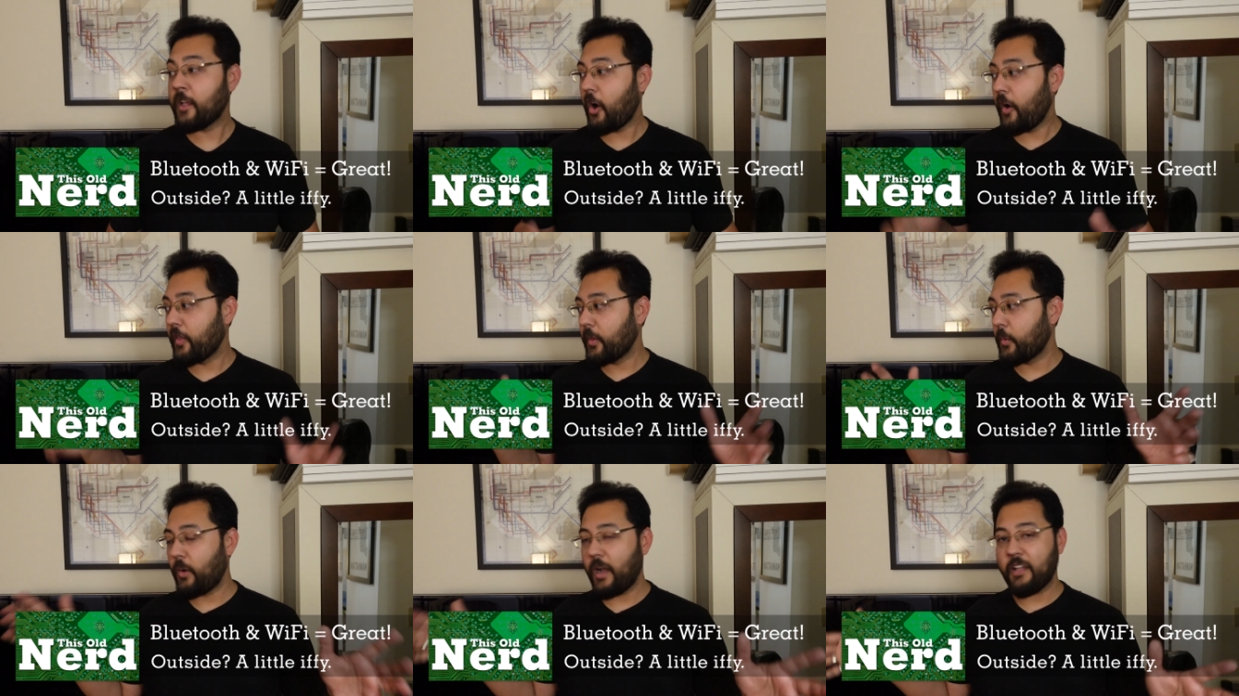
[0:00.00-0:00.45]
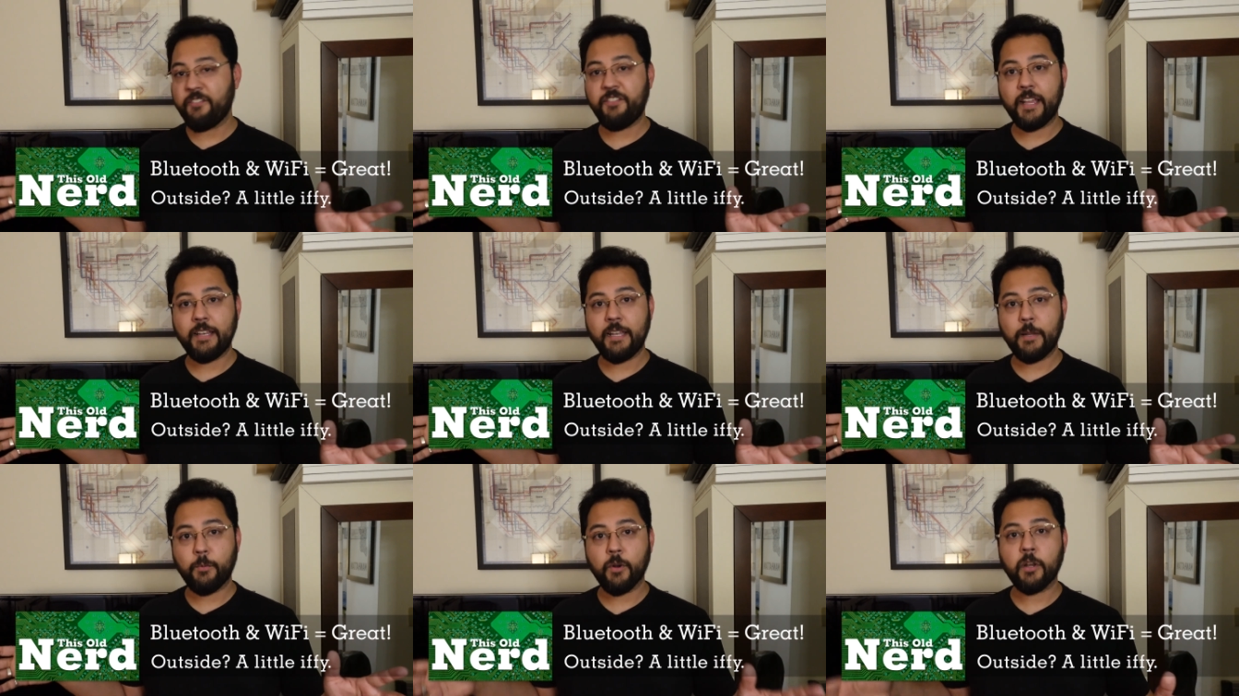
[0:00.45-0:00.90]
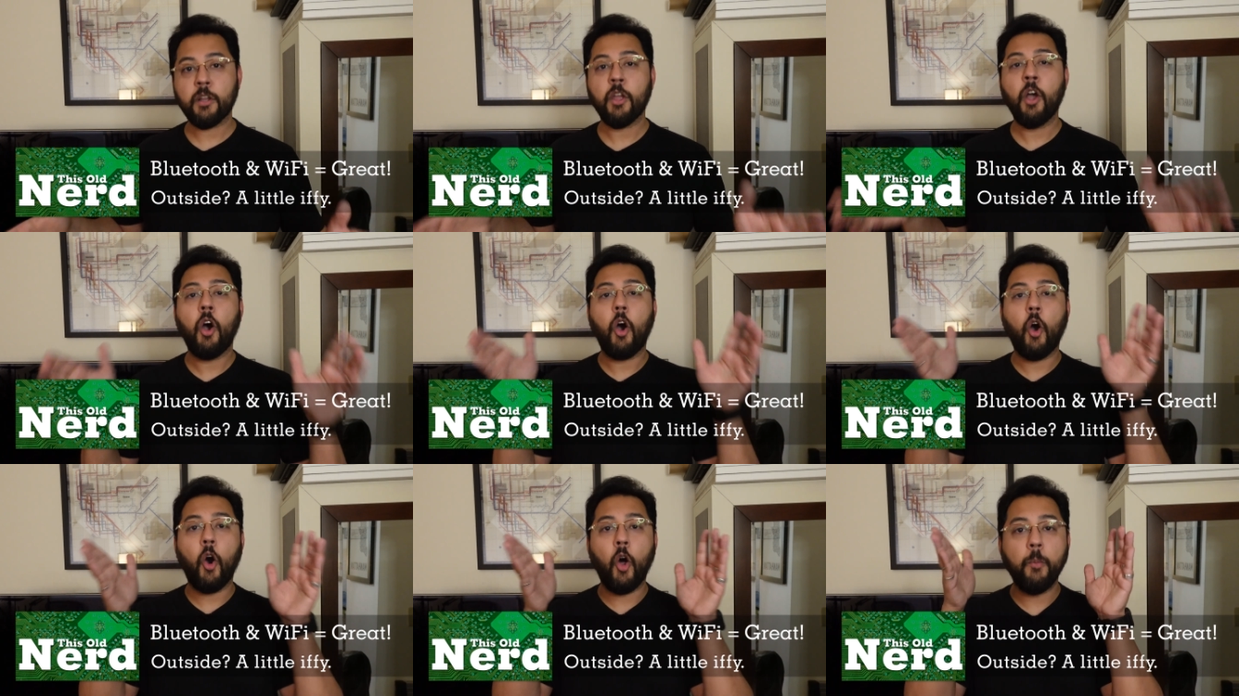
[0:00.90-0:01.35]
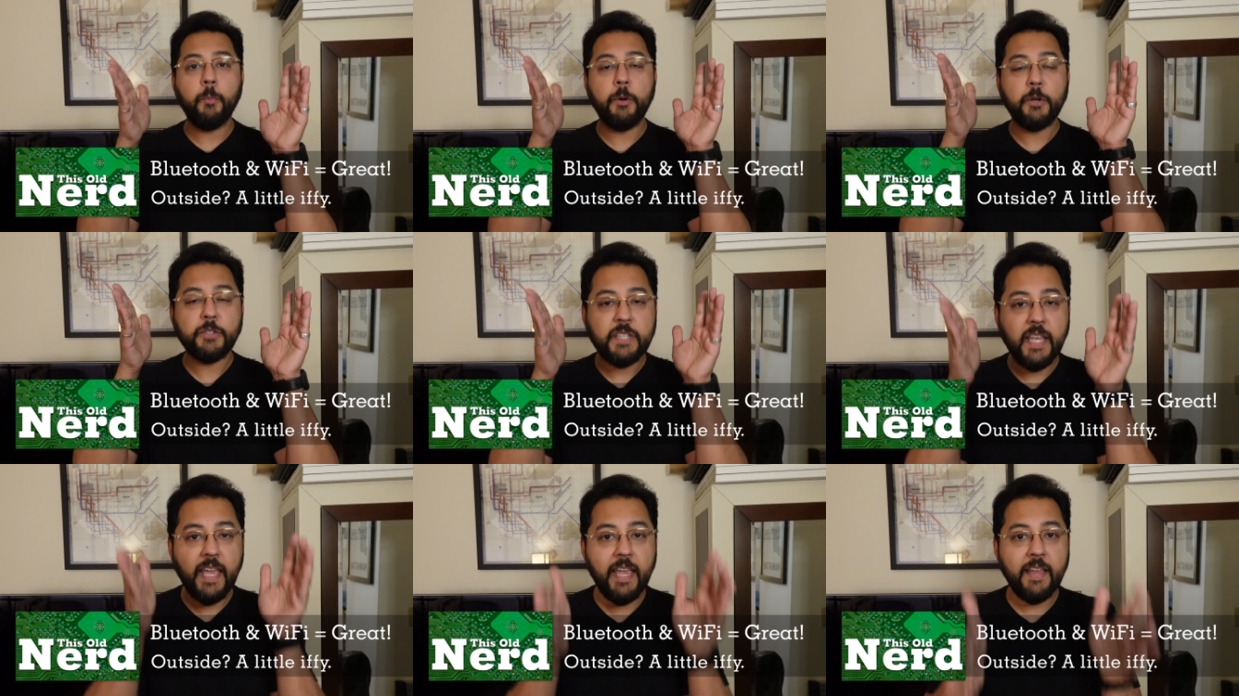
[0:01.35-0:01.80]
On the Wi-Fi network,
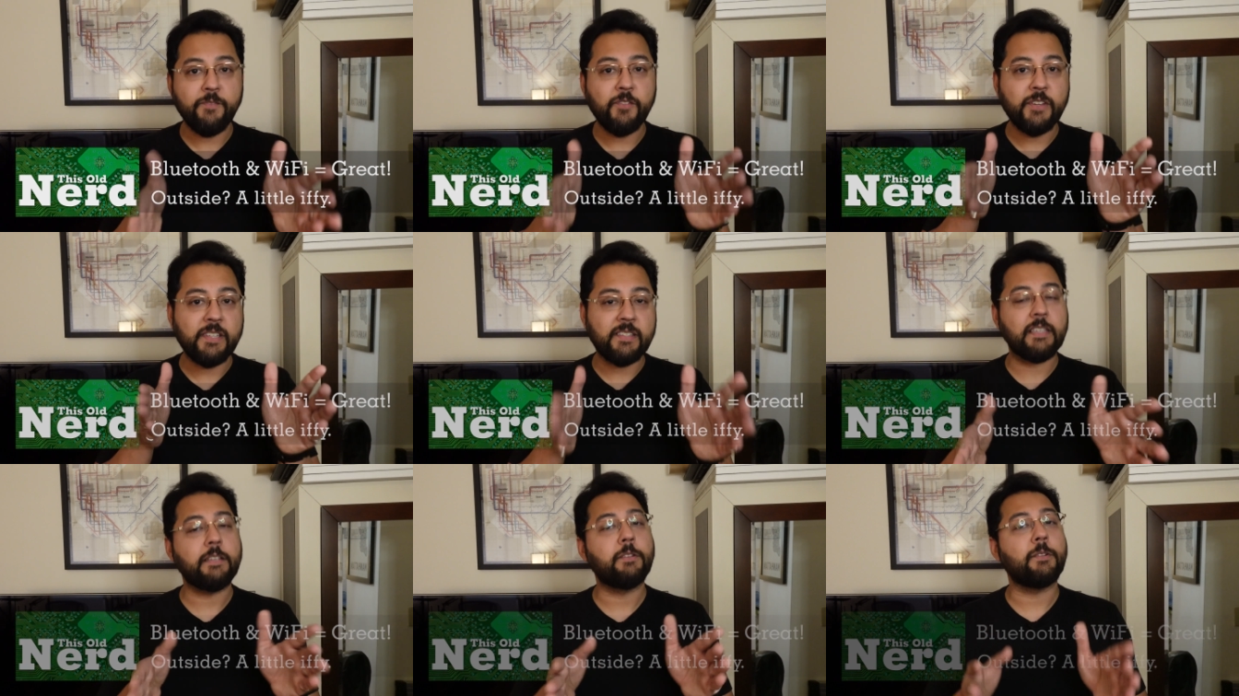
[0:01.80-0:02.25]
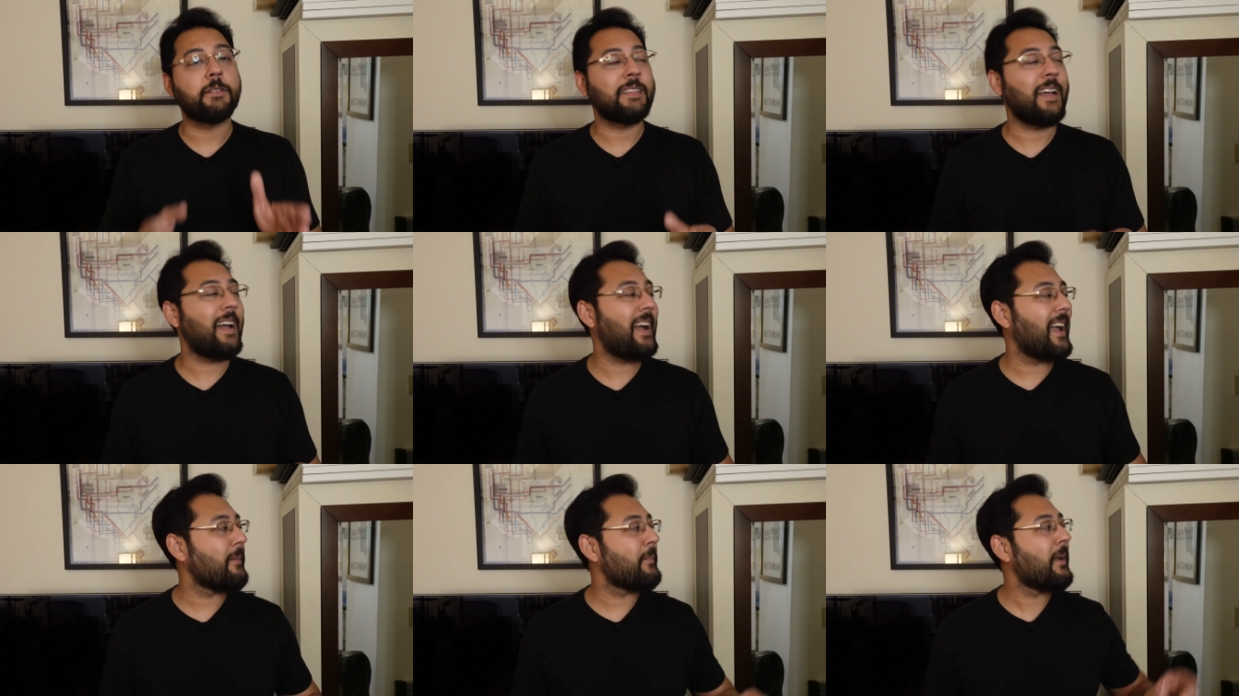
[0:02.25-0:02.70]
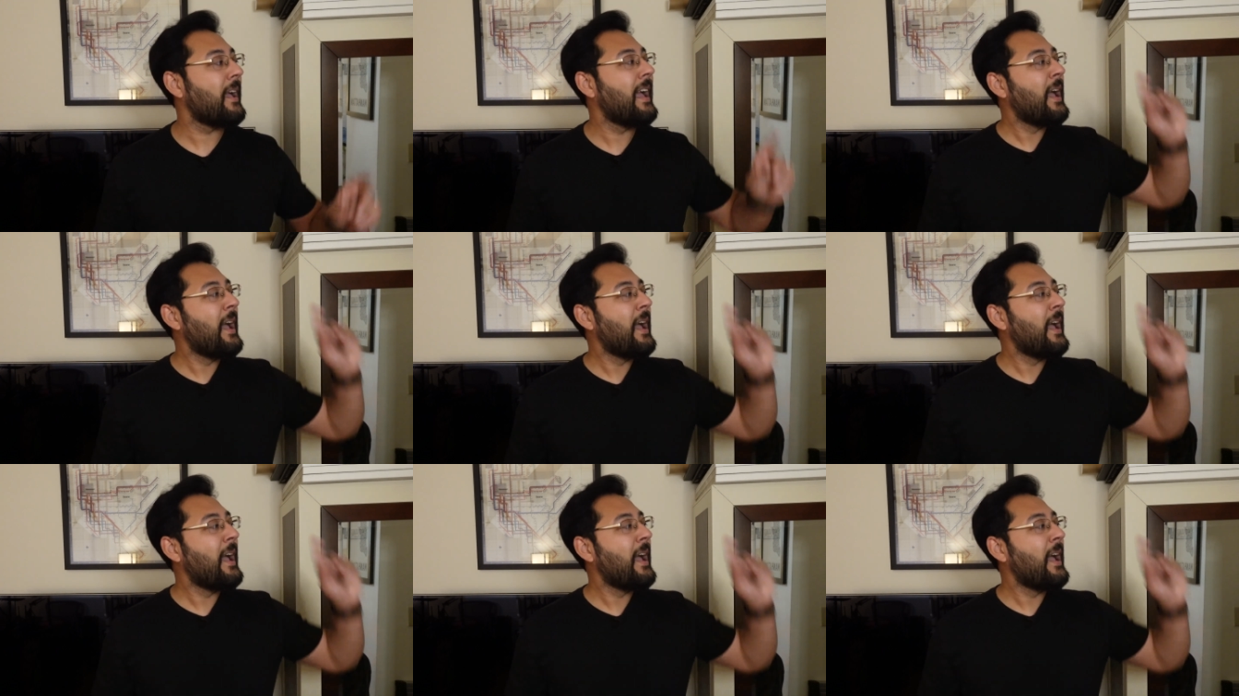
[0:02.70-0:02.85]
almost every single time.